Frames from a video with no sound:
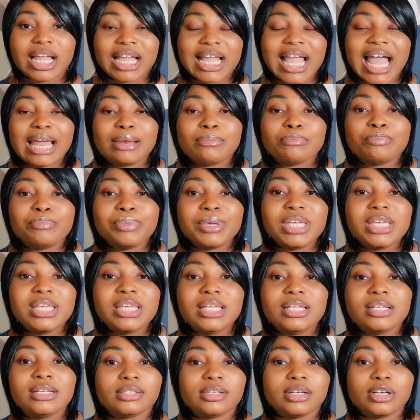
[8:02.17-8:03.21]
can
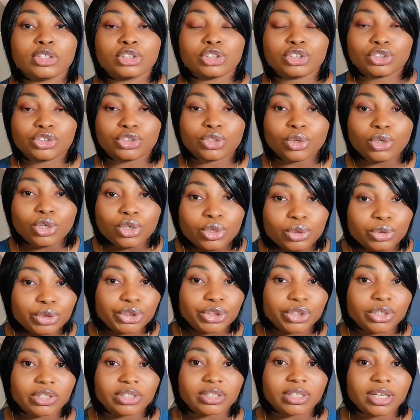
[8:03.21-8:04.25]
be a
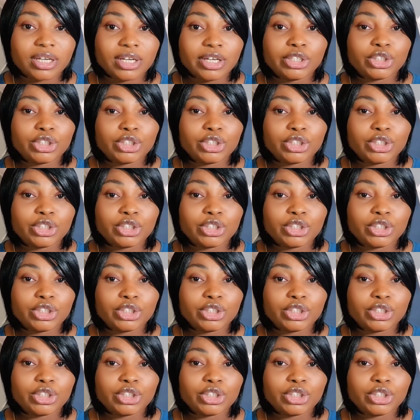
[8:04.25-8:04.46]
solution